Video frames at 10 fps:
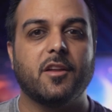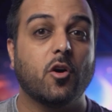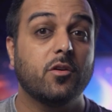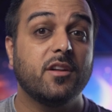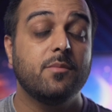They
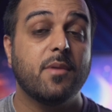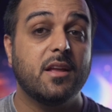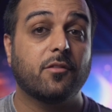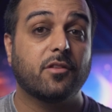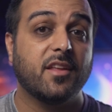don't need
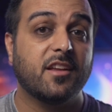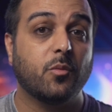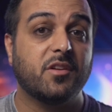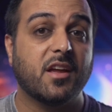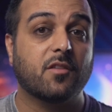many of the
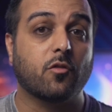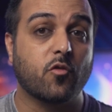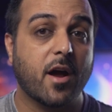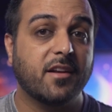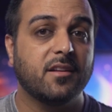things we take for
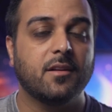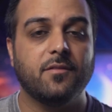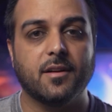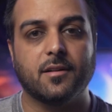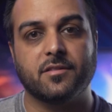granted in
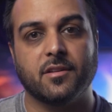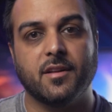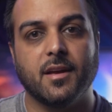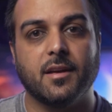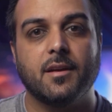vehicles
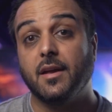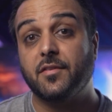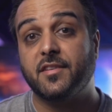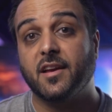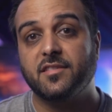today. If
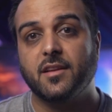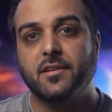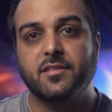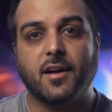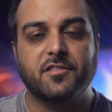Tesla
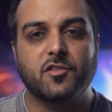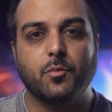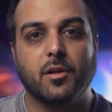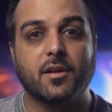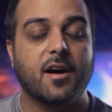decides to
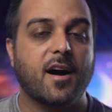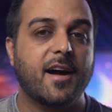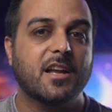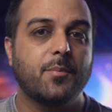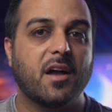build a
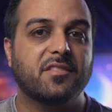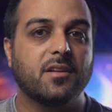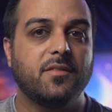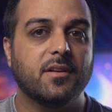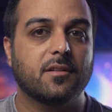
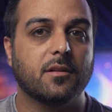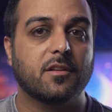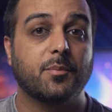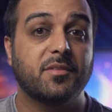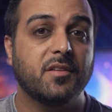high-capacity vehicle
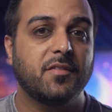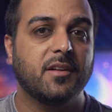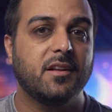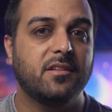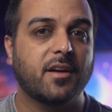
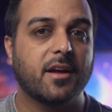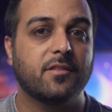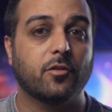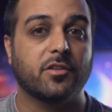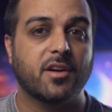specifically
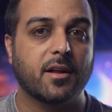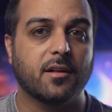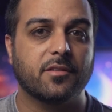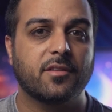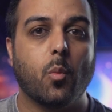designed for the
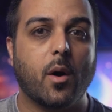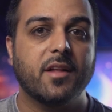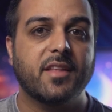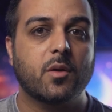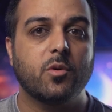tunnels,
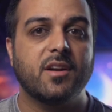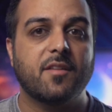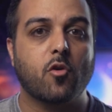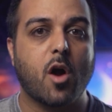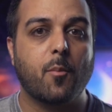one that would
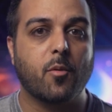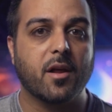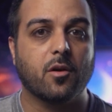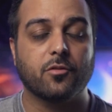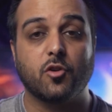never
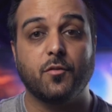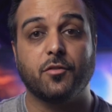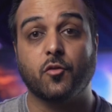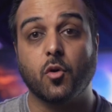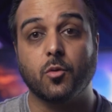operate on
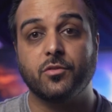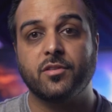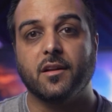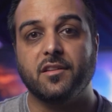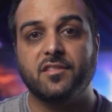surface roads, the